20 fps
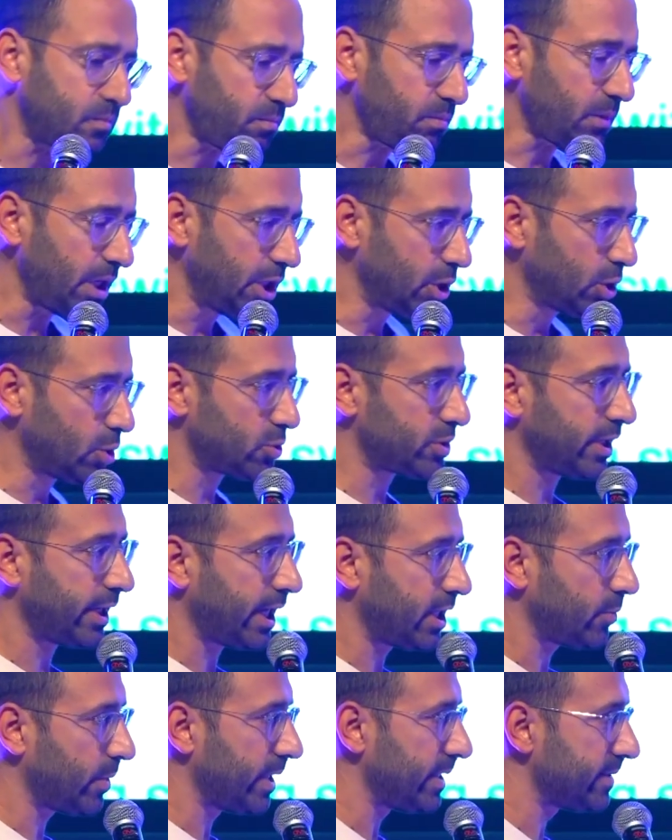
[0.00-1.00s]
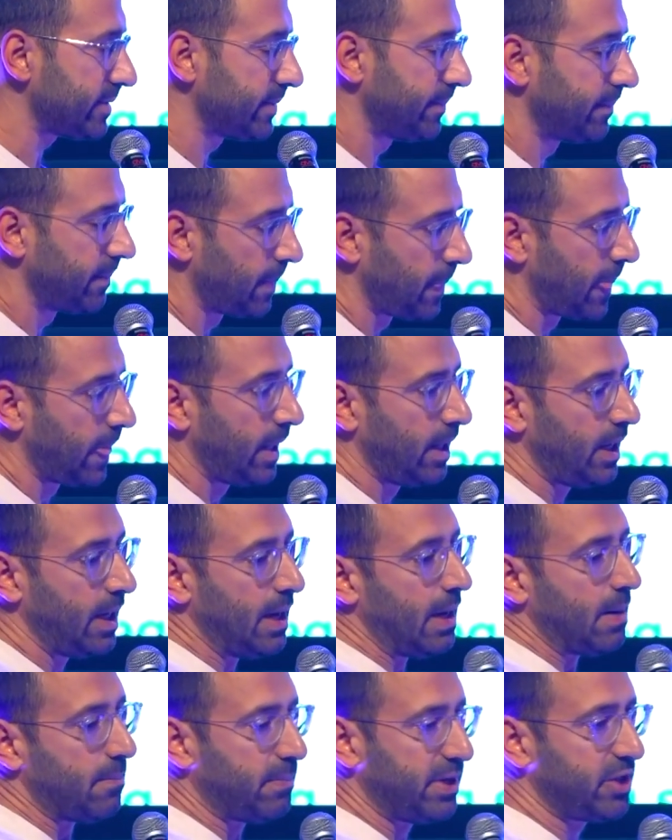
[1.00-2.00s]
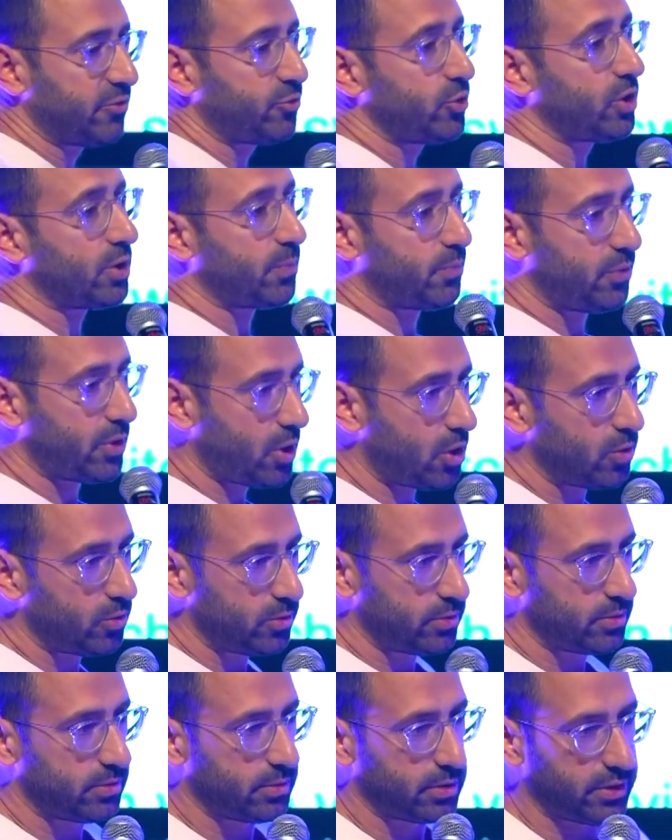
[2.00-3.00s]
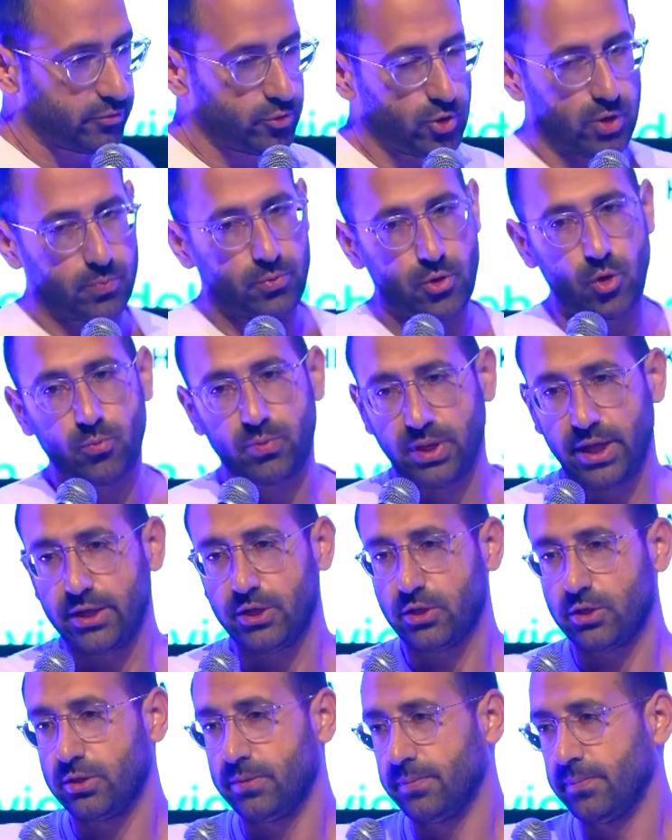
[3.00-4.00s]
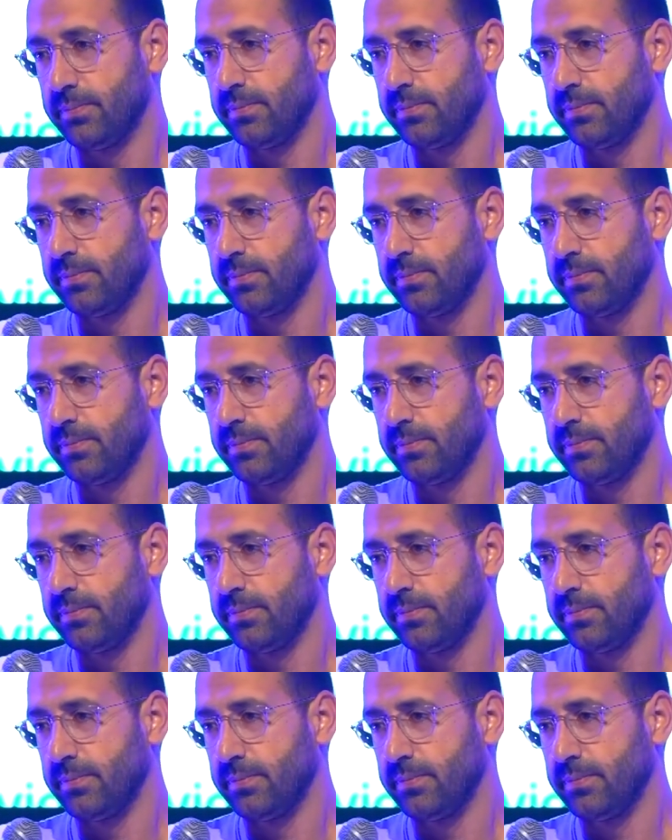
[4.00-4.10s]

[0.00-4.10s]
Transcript: You're losing anyways. But if you're a pro player,